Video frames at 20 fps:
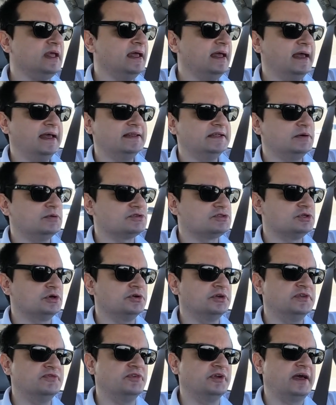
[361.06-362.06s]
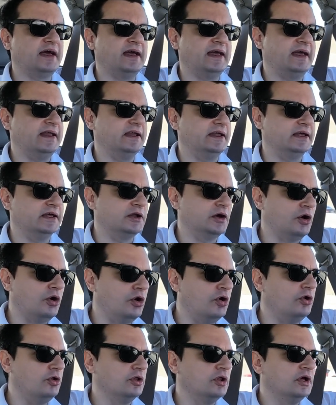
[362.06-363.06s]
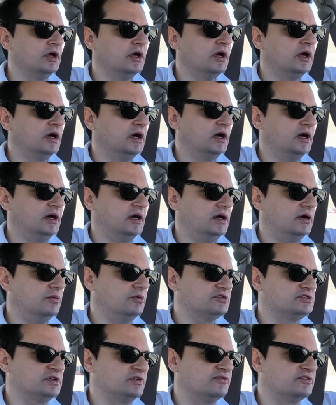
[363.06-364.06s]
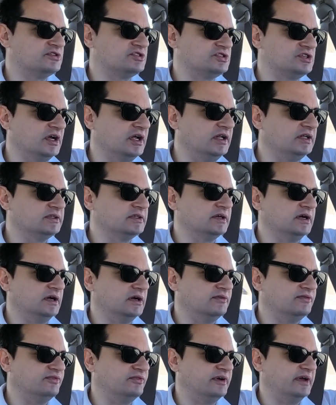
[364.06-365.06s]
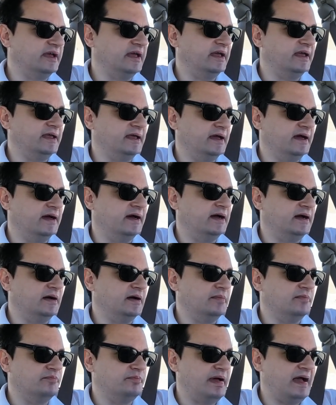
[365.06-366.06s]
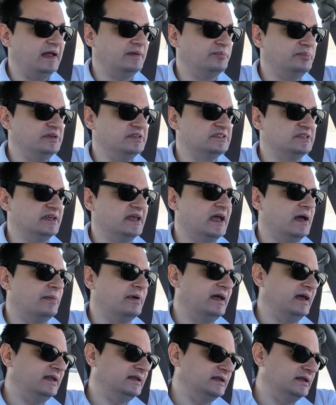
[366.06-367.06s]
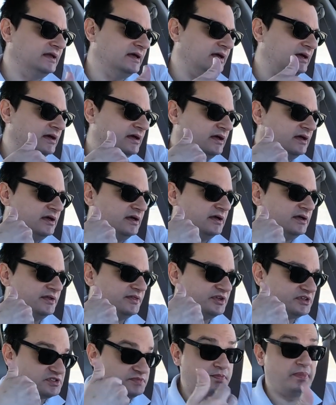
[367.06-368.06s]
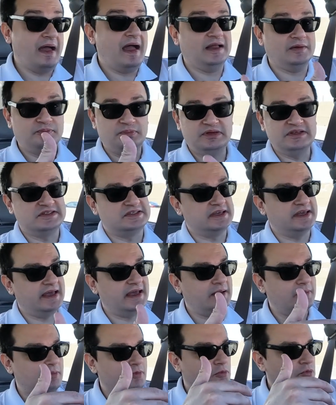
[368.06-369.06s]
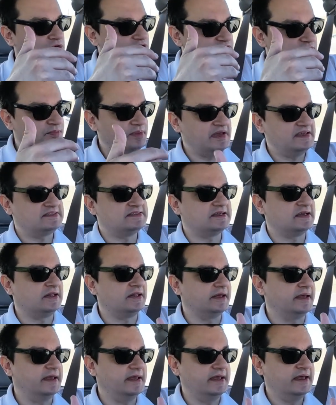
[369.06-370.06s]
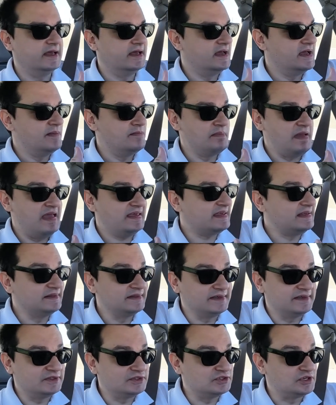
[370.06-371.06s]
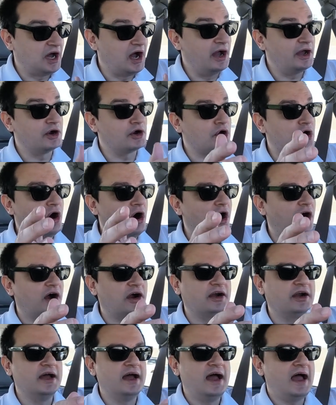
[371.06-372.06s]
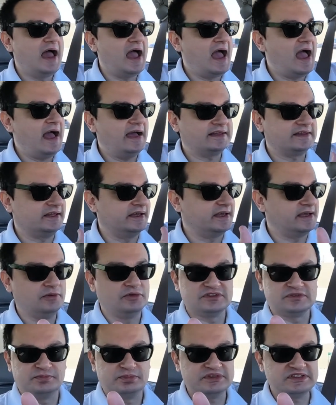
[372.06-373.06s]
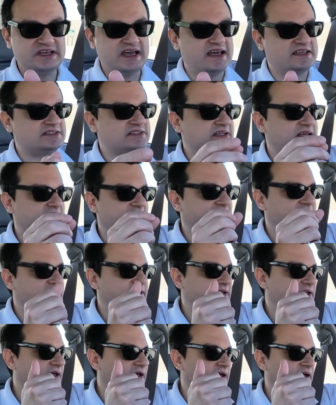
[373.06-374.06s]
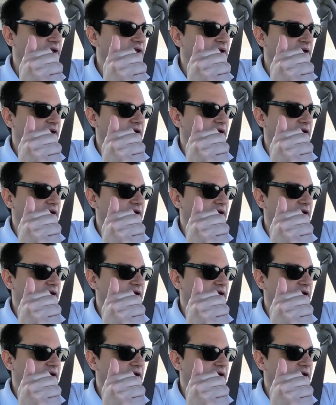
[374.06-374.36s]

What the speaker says: and there was no need for that, and it all was a result of a bad PCM, and this bad PCM was basically making the entire car act like it was possessed. And the